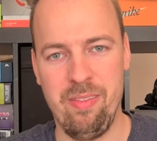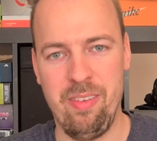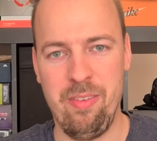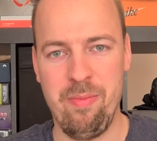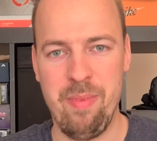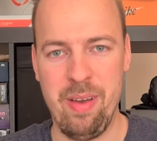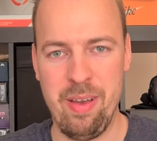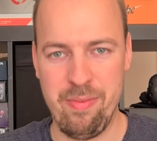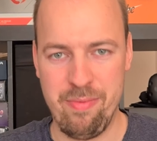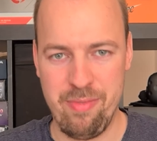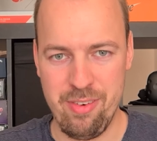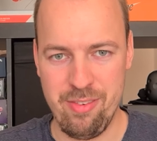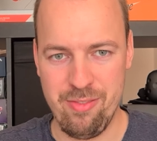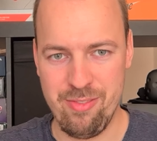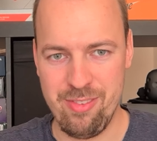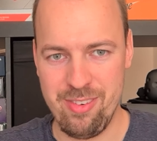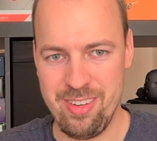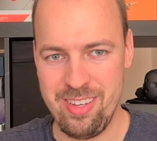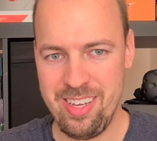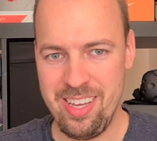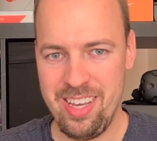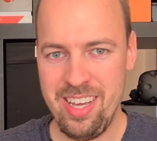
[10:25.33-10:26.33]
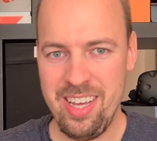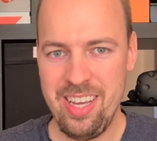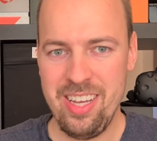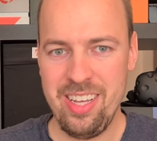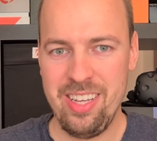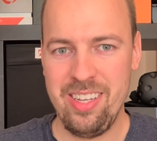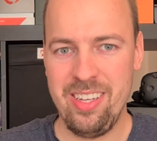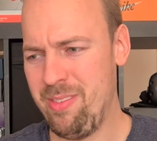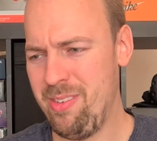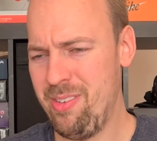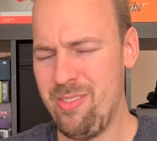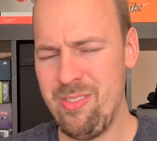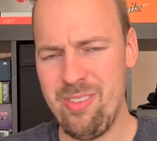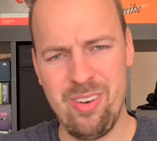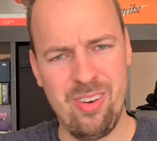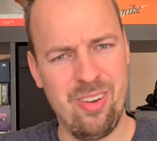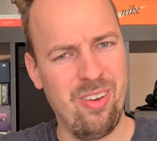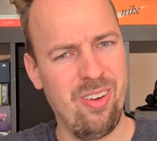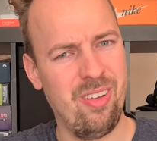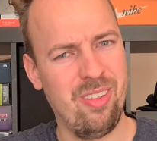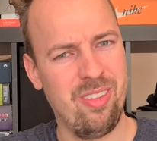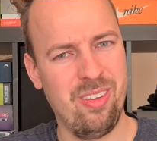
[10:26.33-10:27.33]
with my phone. Who on
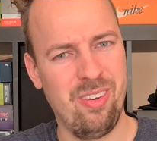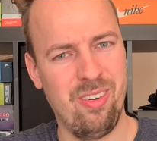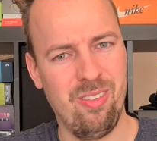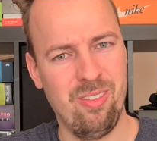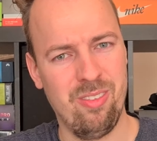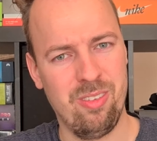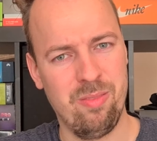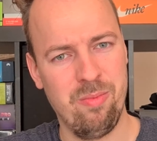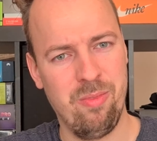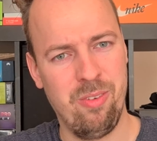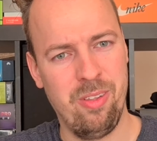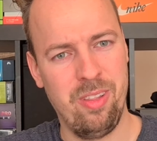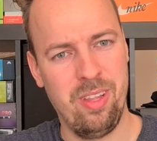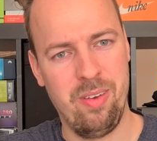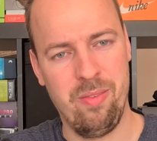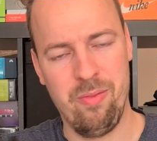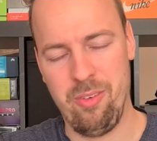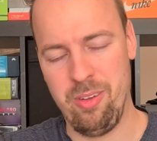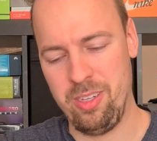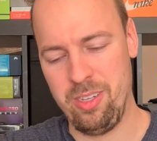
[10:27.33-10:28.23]
earth owns more than one